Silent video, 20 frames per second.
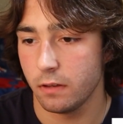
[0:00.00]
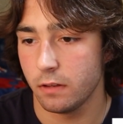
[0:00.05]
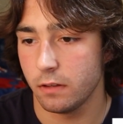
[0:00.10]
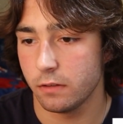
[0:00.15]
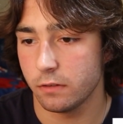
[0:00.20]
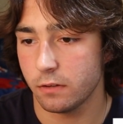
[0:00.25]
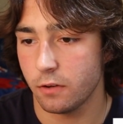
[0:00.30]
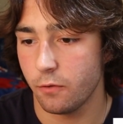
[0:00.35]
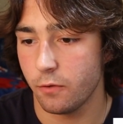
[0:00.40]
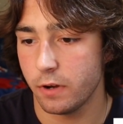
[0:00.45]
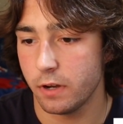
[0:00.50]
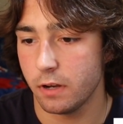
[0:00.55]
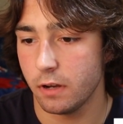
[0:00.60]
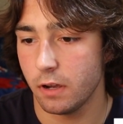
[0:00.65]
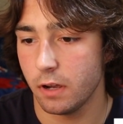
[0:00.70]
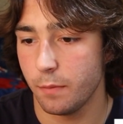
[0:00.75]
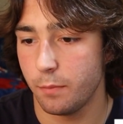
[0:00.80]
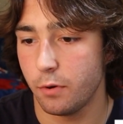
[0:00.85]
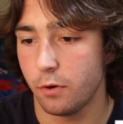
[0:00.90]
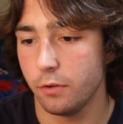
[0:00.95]
Let's go
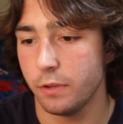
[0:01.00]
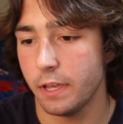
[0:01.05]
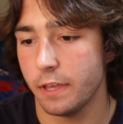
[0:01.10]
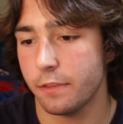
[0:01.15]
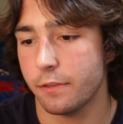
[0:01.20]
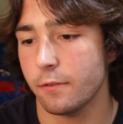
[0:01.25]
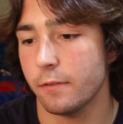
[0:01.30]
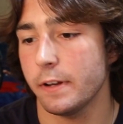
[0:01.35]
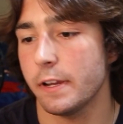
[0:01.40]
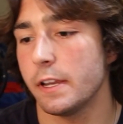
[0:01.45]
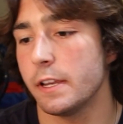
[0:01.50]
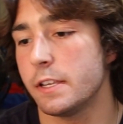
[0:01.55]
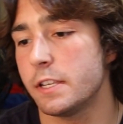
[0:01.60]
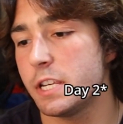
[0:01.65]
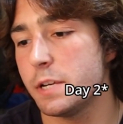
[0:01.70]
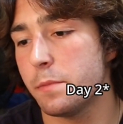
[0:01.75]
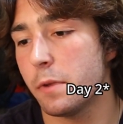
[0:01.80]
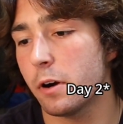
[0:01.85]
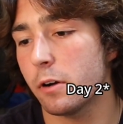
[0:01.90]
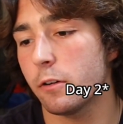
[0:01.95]
into pull day 3,
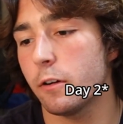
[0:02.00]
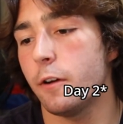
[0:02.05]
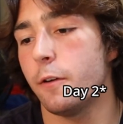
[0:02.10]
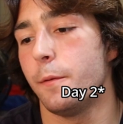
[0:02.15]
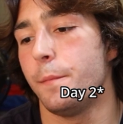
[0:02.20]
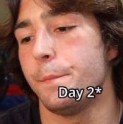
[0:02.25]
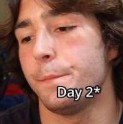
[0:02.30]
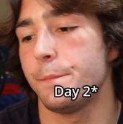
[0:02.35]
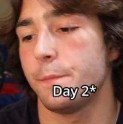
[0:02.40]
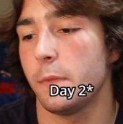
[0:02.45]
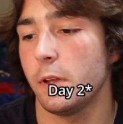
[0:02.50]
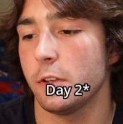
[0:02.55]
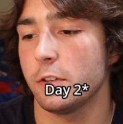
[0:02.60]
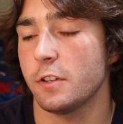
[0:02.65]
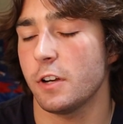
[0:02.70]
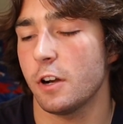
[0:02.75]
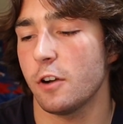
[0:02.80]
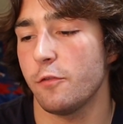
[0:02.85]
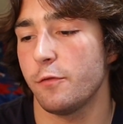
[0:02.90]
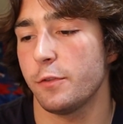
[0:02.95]
T-bar row. I'll
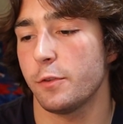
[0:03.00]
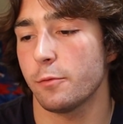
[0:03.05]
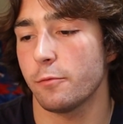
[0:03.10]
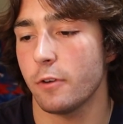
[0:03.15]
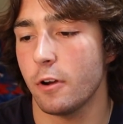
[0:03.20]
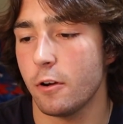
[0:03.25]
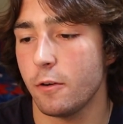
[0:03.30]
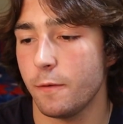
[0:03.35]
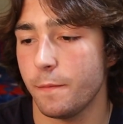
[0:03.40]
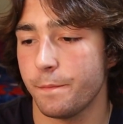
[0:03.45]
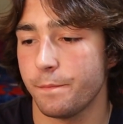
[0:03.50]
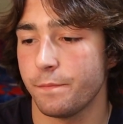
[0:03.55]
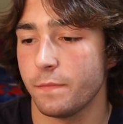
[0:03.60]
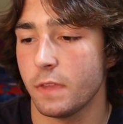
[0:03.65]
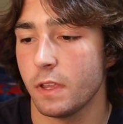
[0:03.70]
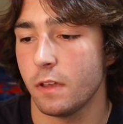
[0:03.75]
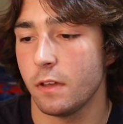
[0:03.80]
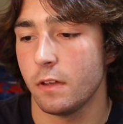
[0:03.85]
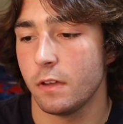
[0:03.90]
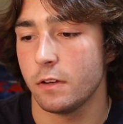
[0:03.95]
start off with the row,
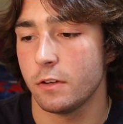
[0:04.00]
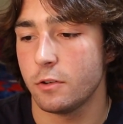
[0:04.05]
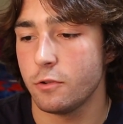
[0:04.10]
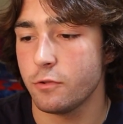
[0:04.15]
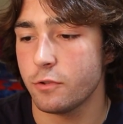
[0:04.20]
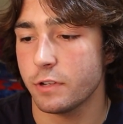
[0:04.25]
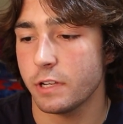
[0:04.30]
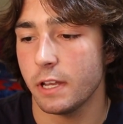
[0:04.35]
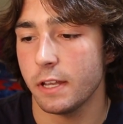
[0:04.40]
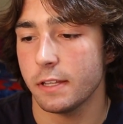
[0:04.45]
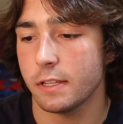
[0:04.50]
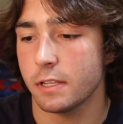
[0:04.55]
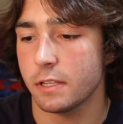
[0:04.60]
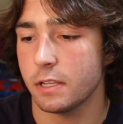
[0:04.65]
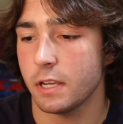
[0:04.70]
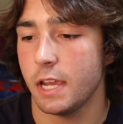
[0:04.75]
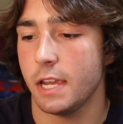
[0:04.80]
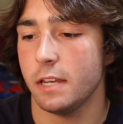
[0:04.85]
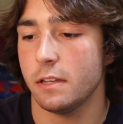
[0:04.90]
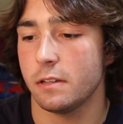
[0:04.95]
2
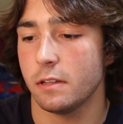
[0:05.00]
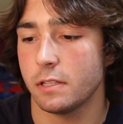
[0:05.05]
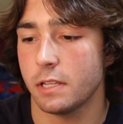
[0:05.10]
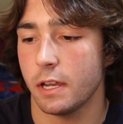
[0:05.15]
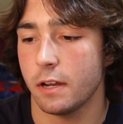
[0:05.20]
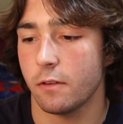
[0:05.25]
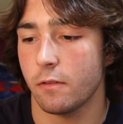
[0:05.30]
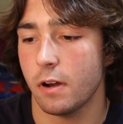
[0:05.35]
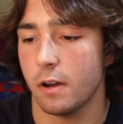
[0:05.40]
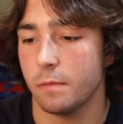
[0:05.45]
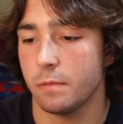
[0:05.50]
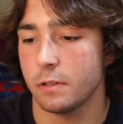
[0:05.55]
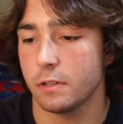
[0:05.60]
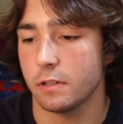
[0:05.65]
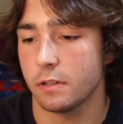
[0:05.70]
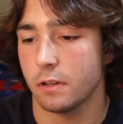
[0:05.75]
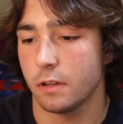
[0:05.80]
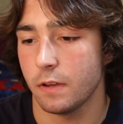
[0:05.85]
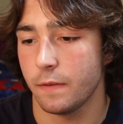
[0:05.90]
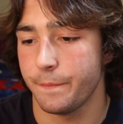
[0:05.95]
sets, 8 to 10
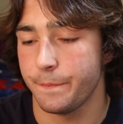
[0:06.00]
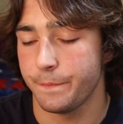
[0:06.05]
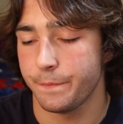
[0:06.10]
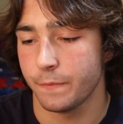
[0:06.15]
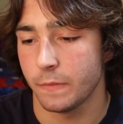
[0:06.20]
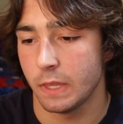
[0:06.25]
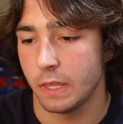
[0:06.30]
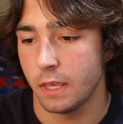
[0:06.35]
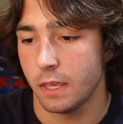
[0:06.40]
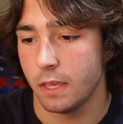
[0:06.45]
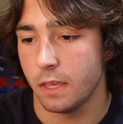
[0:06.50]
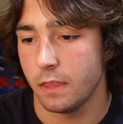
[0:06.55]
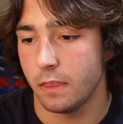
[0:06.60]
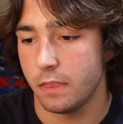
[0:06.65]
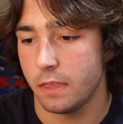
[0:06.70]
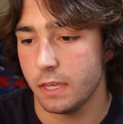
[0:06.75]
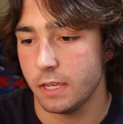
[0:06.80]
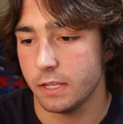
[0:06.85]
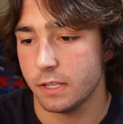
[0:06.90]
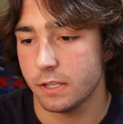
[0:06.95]
reps.
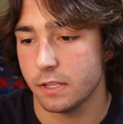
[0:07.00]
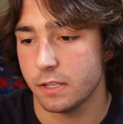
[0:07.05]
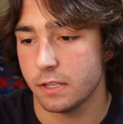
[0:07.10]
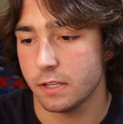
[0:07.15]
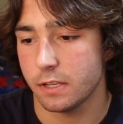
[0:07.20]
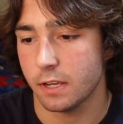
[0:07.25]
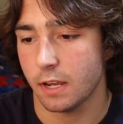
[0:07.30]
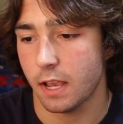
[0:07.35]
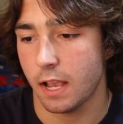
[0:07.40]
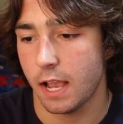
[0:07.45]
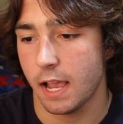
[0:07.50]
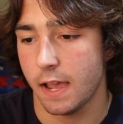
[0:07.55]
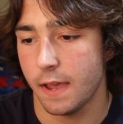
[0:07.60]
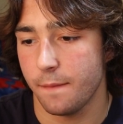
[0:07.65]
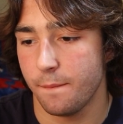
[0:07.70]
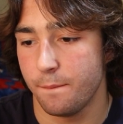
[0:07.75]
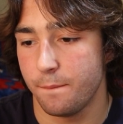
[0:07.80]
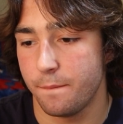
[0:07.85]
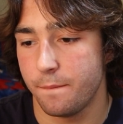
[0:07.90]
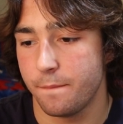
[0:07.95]
This,
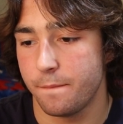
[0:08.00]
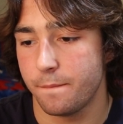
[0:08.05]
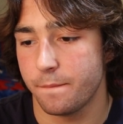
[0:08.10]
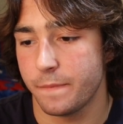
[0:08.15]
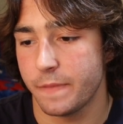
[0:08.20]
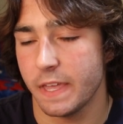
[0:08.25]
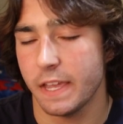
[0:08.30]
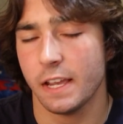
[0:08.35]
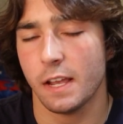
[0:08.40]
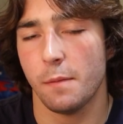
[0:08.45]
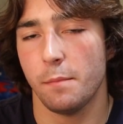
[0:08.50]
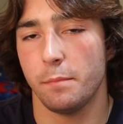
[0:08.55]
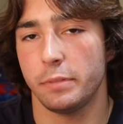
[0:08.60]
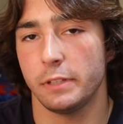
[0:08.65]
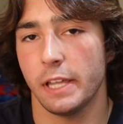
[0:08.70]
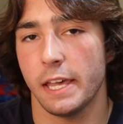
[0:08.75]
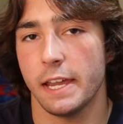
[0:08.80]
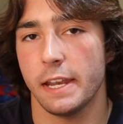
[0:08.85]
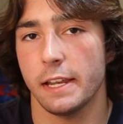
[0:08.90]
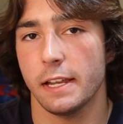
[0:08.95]
I think I'm
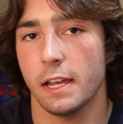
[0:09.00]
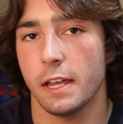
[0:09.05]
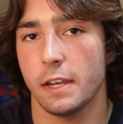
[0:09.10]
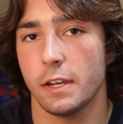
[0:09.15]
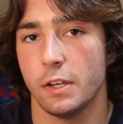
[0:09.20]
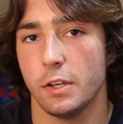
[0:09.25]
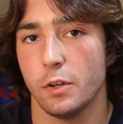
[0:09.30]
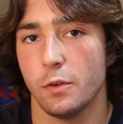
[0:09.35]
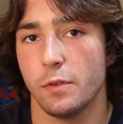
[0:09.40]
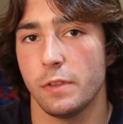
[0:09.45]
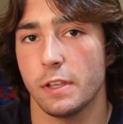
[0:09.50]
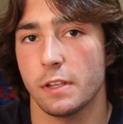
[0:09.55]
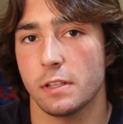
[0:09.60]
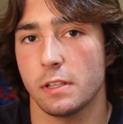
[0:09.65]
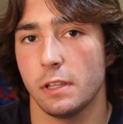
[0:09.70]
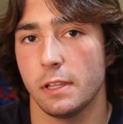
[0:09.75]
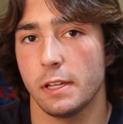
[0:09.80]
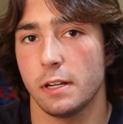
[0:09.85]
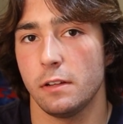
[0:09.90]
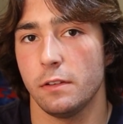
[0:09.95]
planning on doing this
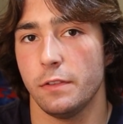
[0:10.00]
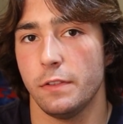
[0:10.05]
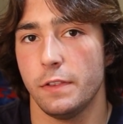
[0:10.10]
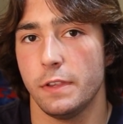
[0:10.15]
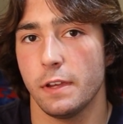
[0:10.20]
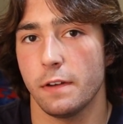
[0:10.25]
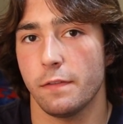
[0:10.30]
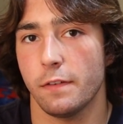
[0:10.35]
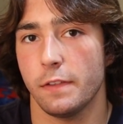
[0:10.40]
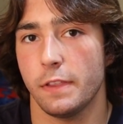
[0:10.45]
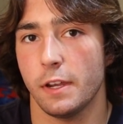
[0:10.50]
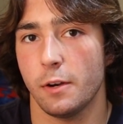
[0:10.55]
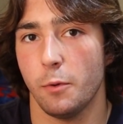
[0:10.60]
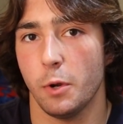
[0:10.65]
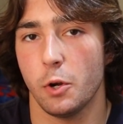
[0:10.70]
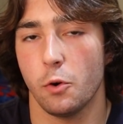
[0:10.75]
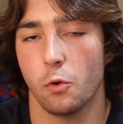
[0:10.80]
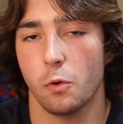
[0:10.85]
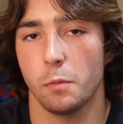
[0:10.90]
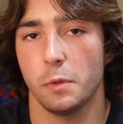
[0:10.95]
a little different than I
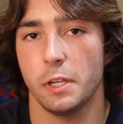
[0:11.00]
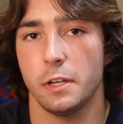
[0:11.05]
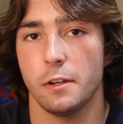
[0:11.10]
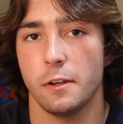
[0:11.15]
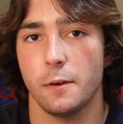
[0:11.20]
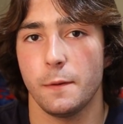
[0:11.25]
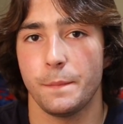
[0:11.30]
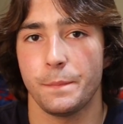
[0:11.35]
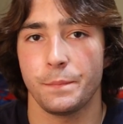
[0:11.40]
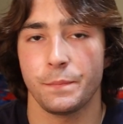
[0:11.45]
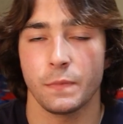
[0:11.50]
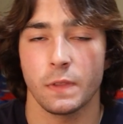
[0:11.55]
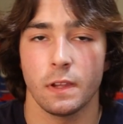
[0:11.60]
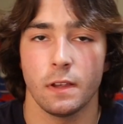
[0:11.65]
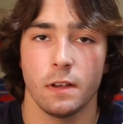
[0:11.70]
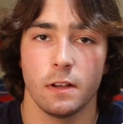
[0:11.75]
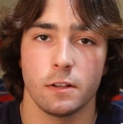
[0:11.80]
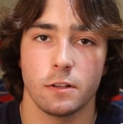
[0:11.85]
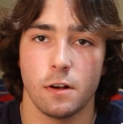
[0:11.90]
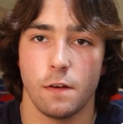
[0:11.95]
would normally do.
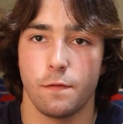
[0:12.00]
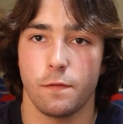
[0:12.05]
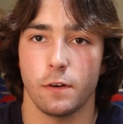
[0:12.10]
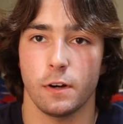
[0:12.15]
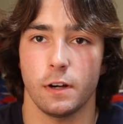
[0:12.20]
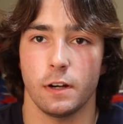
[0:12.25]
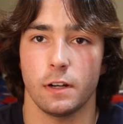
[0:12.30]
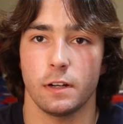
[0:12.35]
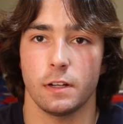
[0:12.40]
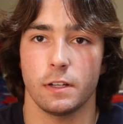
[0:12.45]
So for